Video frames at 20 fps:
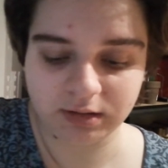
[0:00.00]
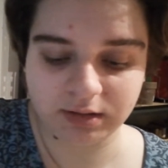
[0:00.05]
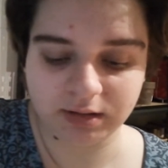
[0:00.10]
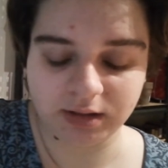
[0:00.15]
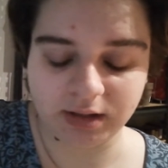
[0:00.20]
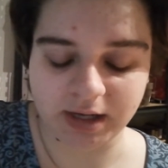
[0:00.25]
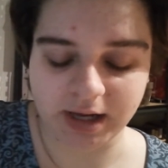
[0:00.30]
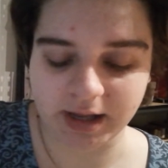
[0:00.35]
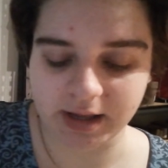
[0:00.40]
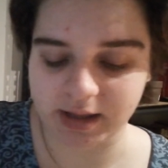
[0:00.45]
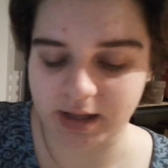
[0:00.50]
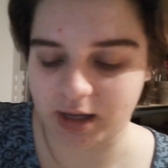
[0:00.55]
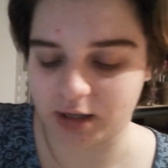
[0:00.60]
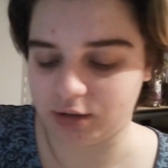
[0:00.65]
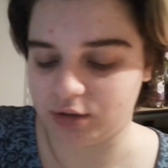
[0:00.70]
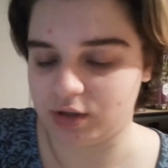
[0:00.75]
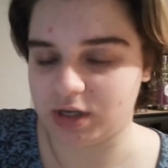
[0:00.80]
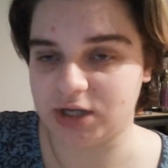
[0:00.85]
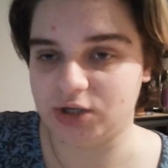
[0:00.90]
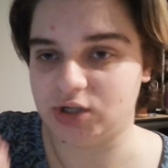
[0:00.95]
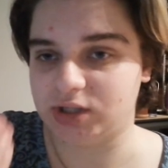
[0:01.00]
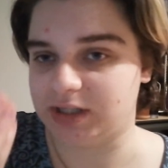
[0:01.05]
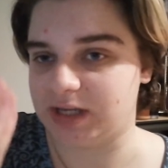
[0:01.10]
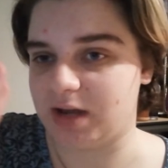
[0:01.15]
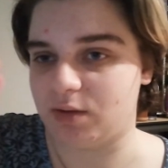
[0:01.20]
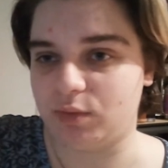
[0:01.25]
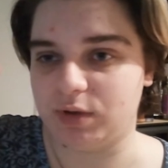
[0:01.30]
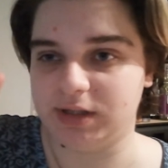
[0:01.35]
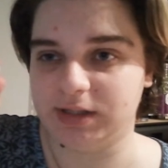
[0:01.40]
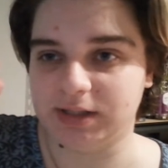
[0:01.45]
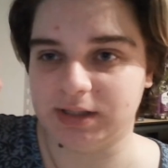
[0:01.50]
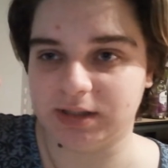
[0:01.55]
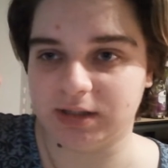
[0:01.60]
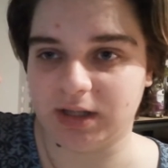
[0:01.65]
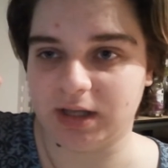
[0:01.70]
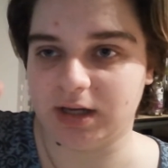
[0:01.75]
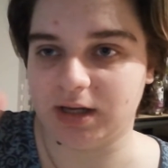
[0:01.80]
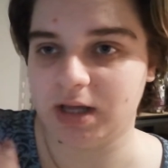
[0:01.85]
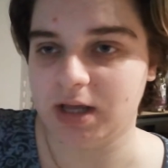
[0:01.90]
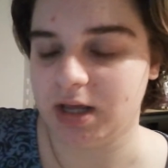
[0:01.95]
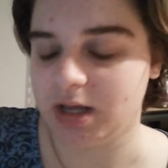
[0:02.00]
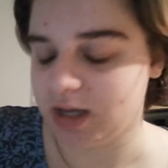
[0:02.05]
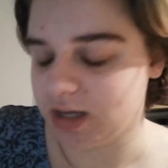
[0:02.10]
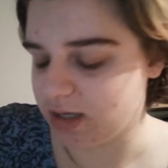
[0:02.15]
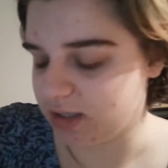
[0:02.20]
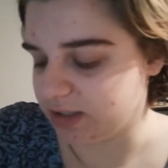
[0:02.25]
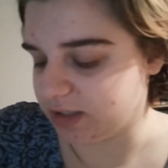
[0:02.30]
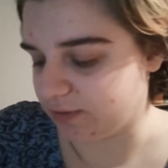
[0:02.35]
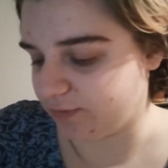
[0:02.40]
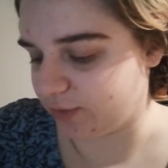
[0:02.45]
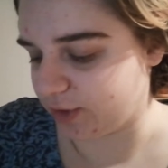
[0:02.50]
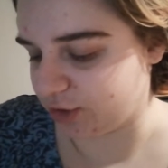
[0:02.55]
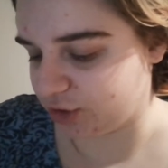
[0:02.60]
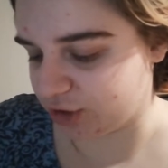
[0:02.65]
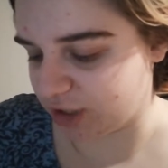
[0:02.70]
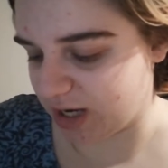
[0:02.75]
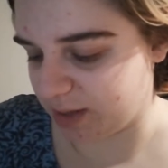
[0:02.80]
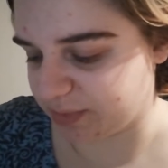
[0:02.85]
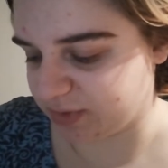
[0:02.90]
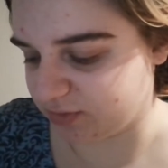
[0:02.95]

then you can just get ones in like different shapes.